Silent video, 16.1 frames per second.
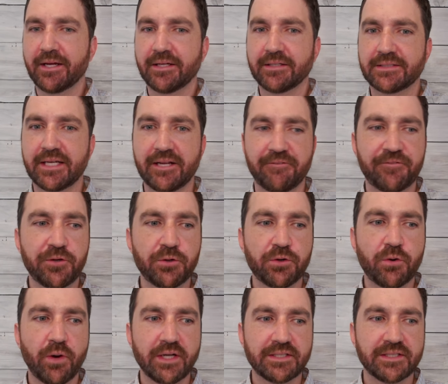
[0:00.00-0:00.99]
Seen a few
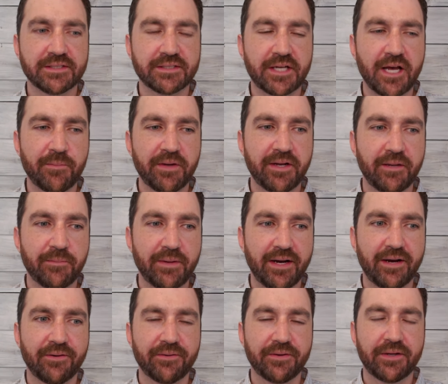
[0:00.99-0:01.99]
questions come in
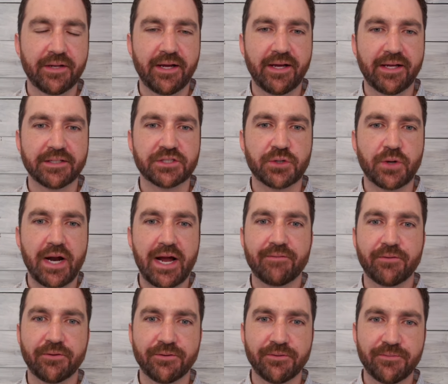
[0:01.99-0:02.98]
about uh,
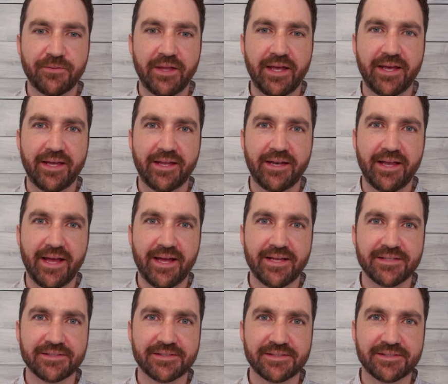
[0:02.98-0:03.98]
travel, and
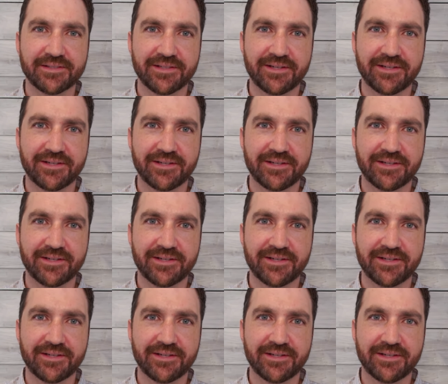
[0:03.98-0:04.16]
as